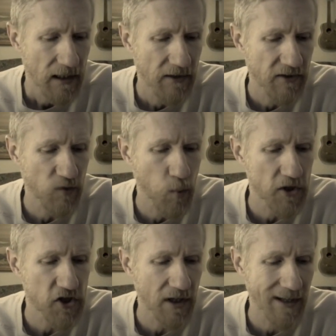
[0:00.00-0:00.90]
He says,
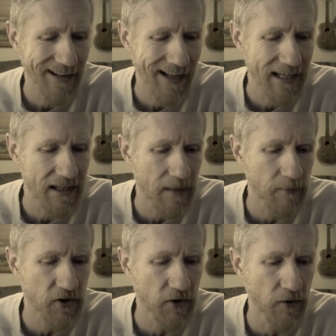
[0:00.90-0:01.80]
"What shall I liken
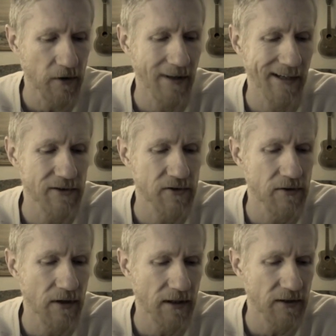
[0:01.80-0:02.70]
them to?" They're like,
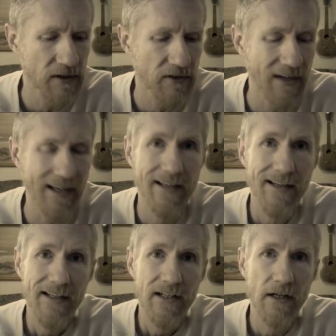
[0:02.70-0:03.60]
it's like
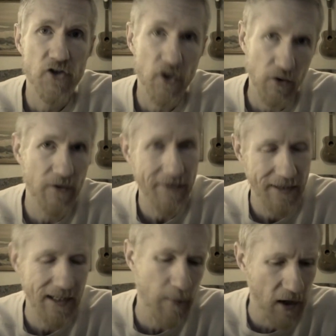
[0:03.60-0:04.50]
children
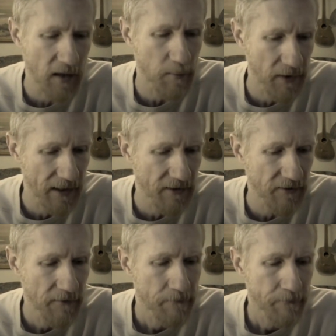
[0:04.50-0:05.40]
sitting in the
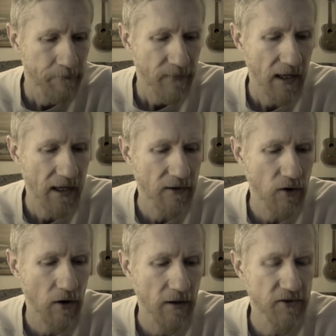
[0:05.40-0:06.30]
marketplace and
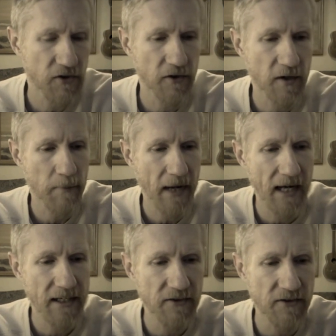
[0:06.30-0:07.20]
calling to
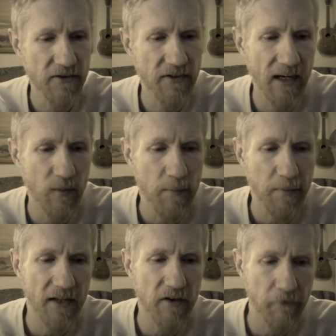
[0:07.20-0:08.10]
companions and saying, "We
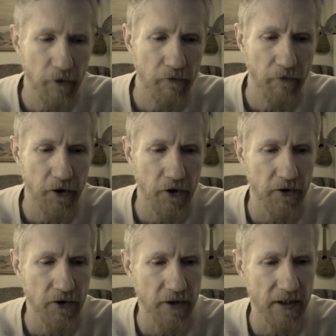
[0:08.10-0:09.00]
played the flute for you
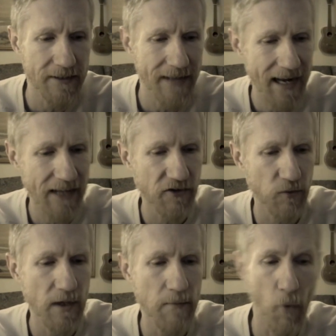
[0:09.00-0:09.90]
and you didn't dance,
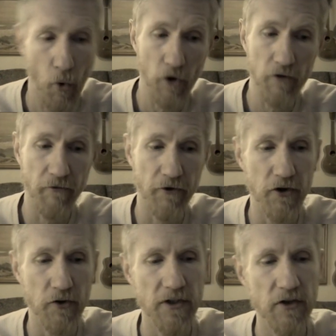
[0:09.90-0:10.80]
and we mourned for
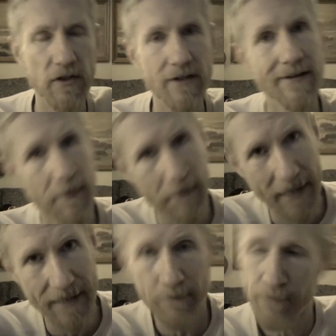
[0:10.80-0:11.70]
you and you didn't
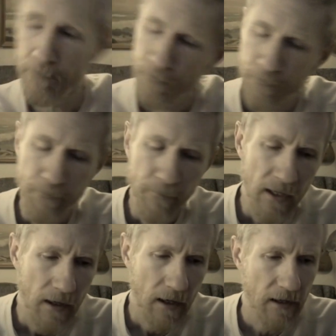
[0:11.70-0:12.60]
lament."
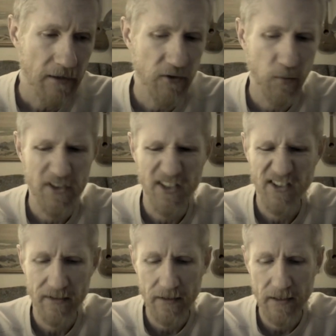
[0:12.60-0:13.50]
These were
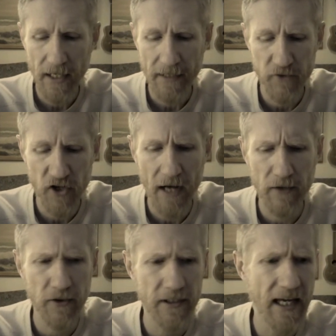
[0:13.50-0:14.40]
just kind of
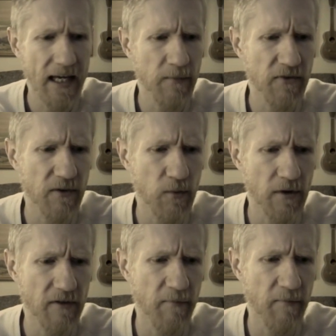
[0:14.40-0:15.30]
childhood games that
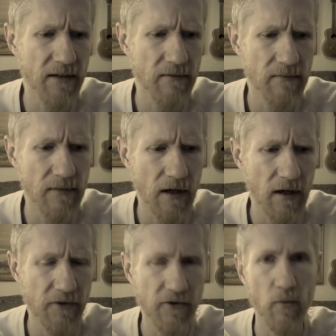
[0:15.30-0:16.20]
would have been
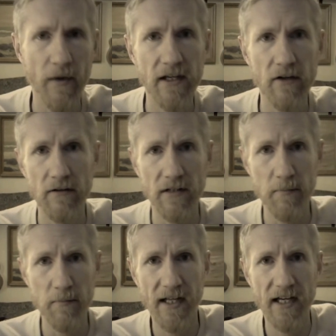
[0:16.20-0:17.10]
so
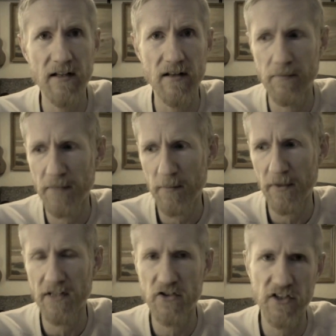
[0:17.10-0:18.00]
regularly played. The
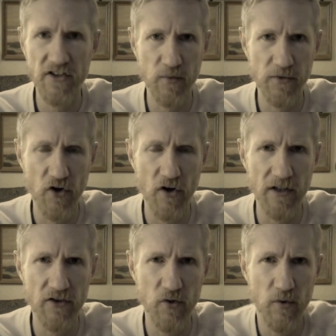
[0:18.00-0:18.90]
people that Jesus was
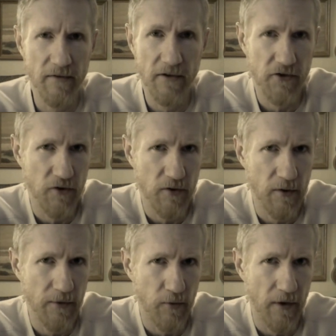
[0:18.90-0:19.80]
talking to would have understood what
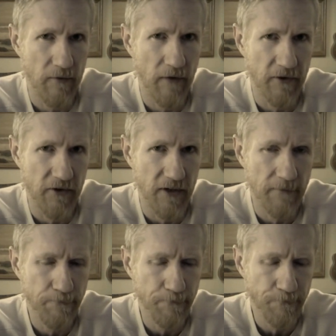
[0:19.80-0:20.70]
he was referencing.